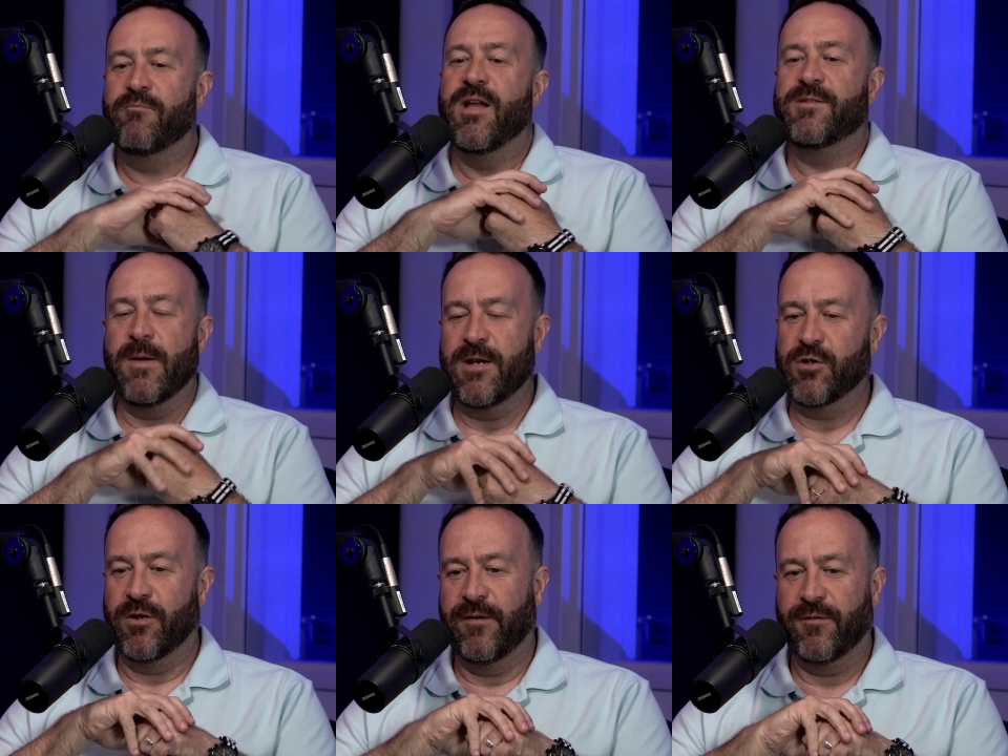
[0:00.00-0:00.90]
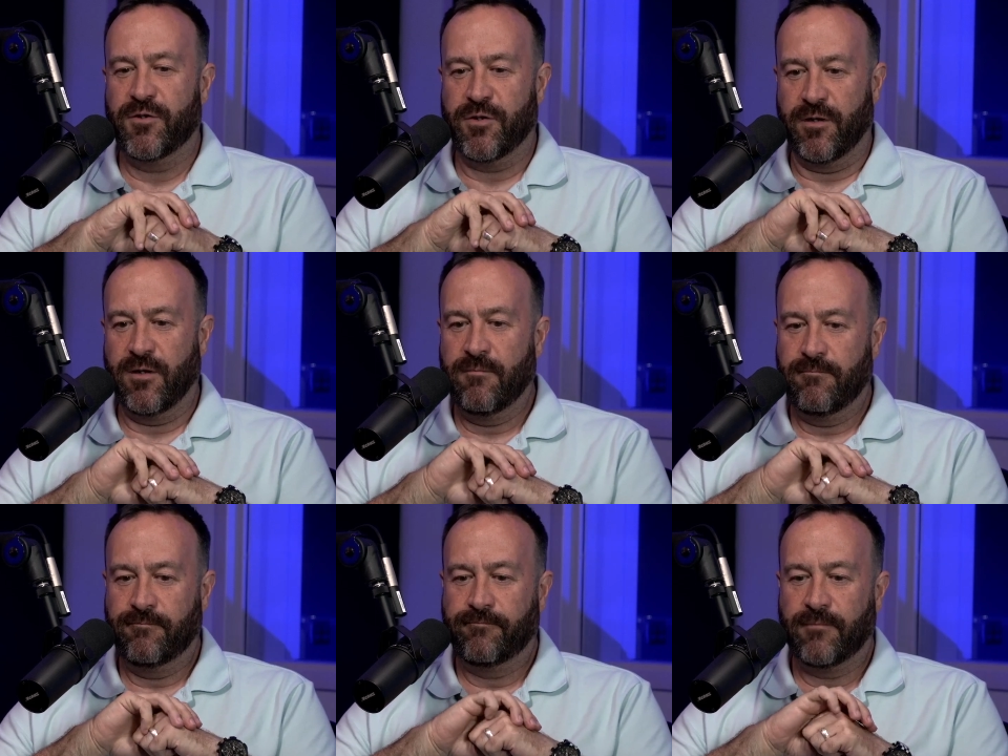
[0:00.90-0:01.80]
It's been a journey for sure.
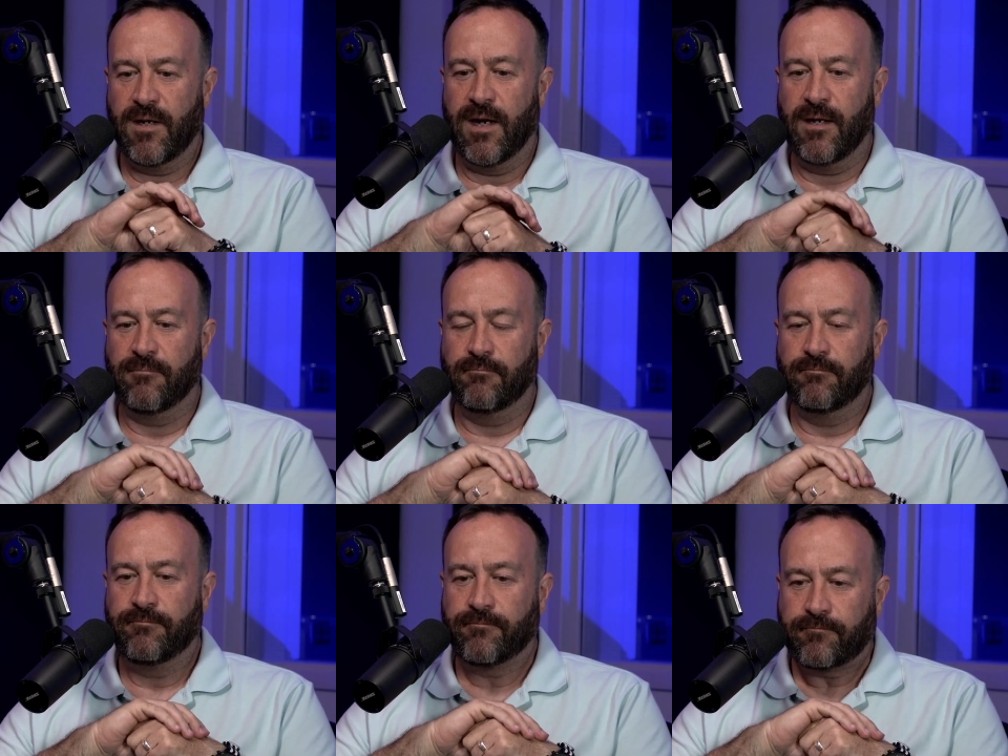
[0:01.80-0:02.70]
Obviously